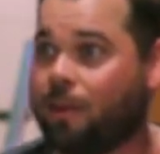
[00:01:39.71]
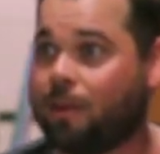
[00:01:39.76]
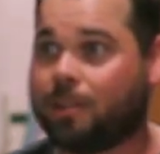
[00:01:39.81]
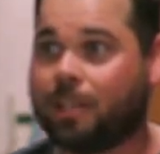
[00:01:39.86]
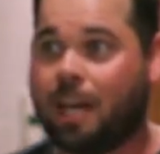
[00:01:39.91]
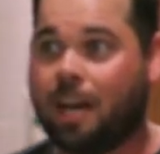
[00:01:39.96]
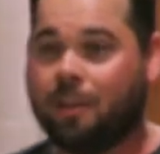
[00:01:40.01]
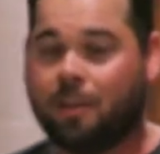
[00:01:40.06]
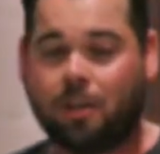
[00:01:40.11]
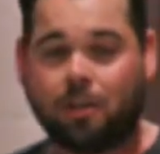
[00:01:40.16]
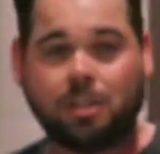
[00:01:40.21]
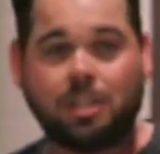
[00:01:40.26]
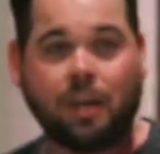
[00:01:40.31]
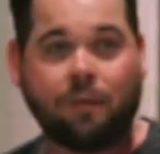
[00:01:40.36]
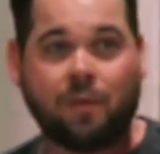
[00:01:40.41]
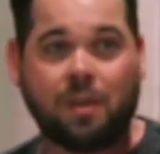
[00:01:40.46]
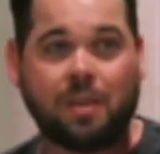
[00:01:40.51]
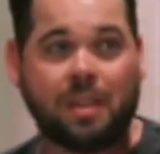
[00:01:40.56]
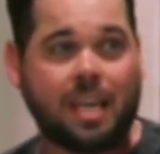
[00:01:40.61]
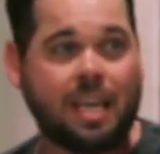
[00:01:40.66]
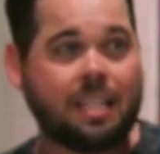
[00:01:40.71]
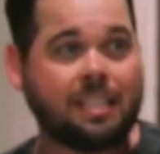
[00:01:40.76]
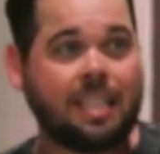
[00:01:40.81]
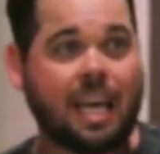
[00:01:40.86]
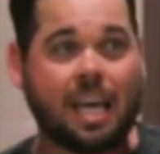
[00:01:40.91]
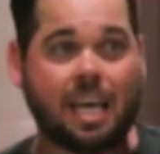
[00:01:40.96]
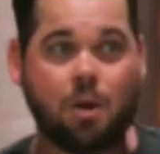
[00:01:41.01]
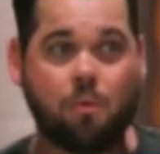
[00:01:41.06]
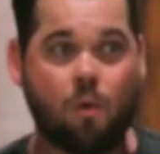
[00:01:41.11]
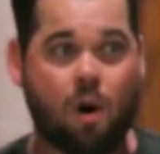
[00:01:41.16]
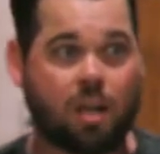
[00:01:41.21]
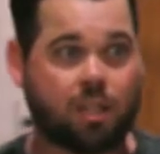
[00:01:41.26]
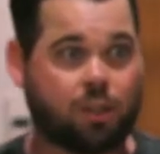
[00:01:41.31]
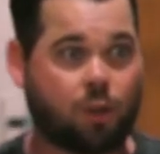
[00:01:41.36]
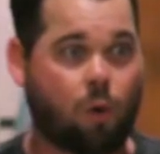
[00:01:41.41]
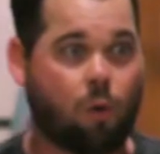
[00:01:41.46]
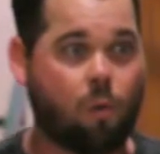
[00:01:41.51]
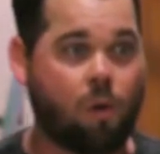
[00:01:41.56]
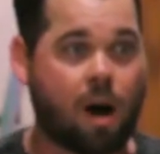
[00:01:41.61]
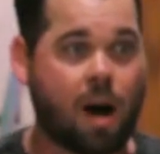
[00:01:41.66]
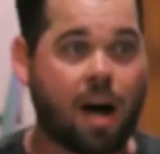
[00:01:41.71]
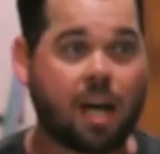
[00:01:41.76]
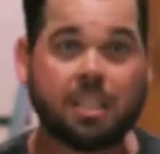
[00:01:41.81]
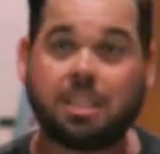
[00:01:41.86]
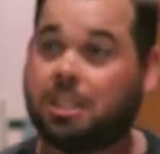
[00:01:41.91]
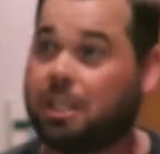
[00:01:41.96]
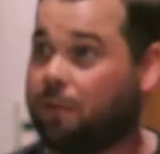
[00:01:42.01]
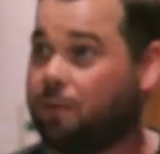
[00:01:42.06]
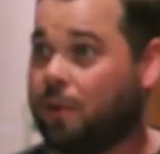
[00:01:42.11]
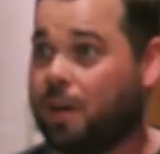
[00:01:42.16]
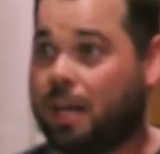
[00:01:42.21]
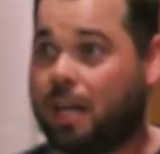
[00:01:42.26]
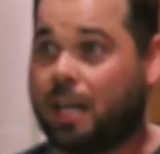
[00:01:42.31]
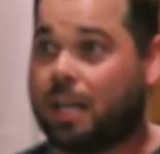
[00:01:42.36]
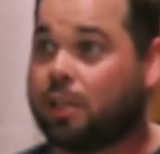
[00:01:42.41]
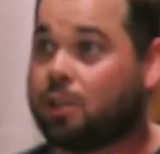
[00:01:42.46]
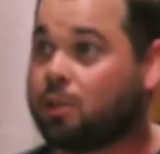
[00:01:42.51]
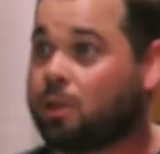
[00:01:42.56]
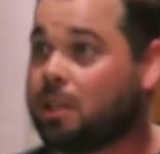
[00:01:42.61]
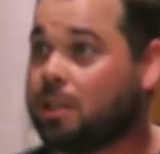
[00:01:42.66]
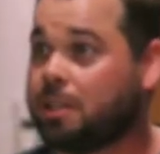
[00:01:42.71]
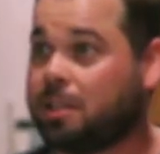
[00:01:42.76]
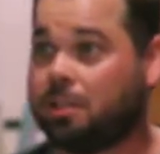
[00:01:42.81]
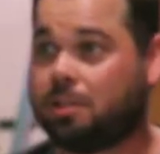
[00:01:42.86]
There's different things that he wants to watch, different interests.